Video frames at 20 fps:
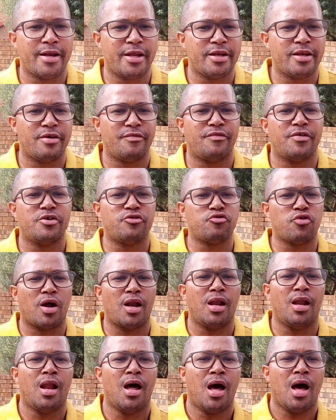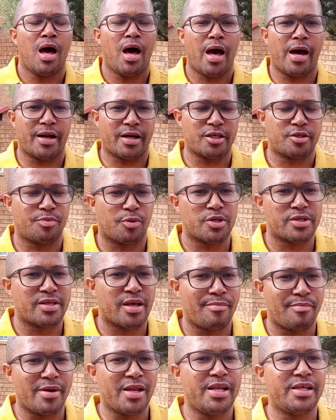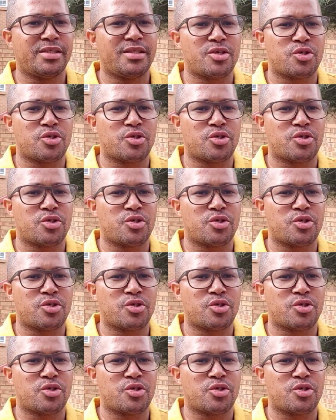individual responsibility.